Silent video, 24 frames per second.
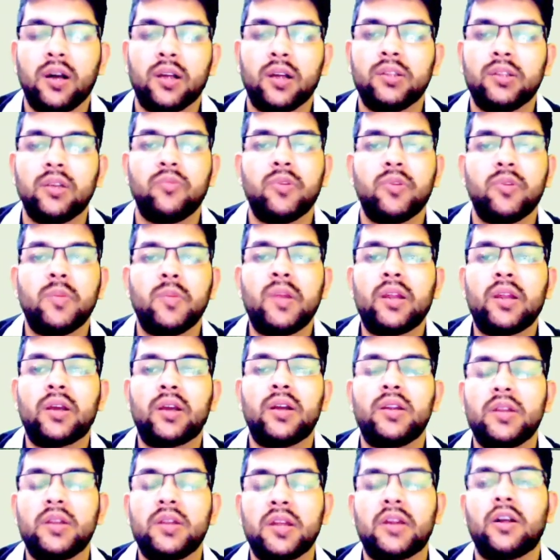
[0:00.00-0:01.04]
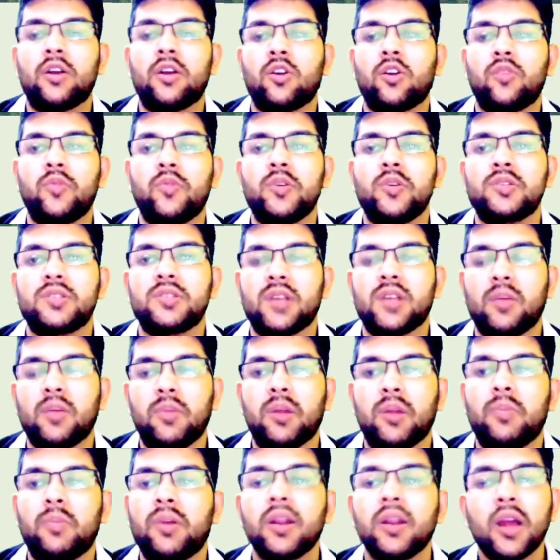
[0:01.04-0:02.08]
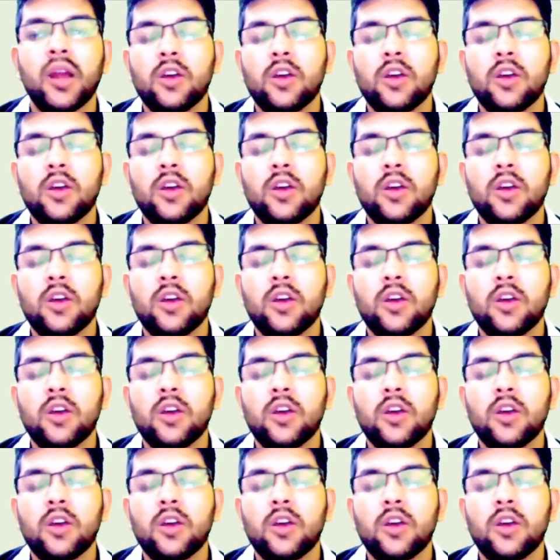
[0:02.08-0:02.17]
the female candidate cutoff is available.